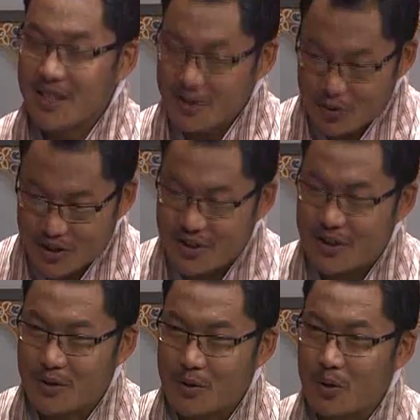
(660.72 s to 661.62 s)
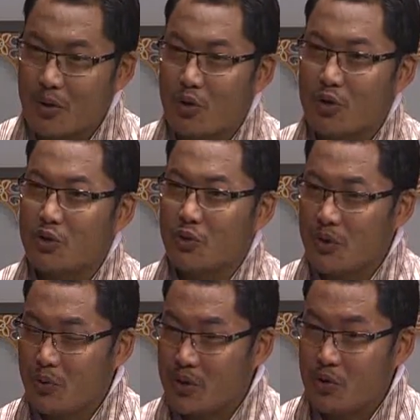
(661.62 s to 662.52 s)
then you just go through
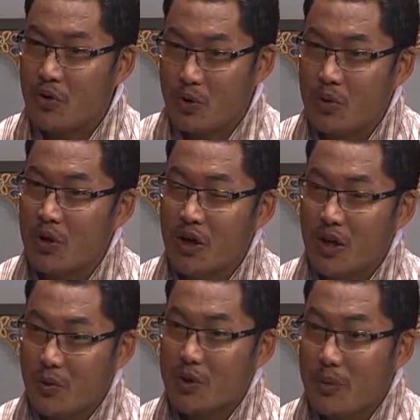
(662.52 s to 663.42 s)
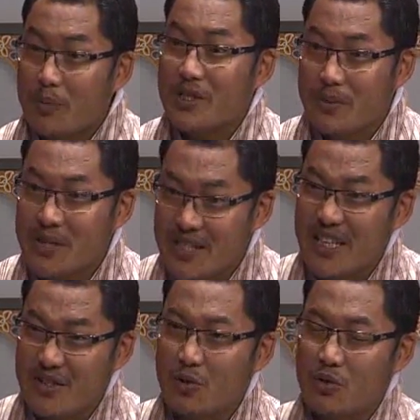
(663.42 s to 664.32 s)
with what your principle
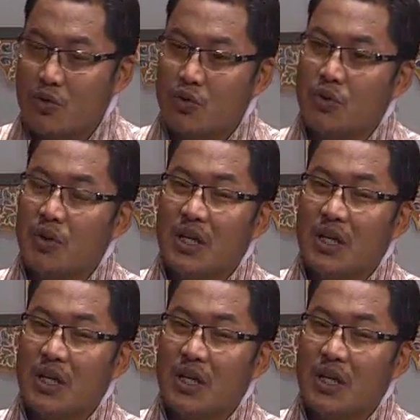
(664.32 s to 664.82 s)
says you to do.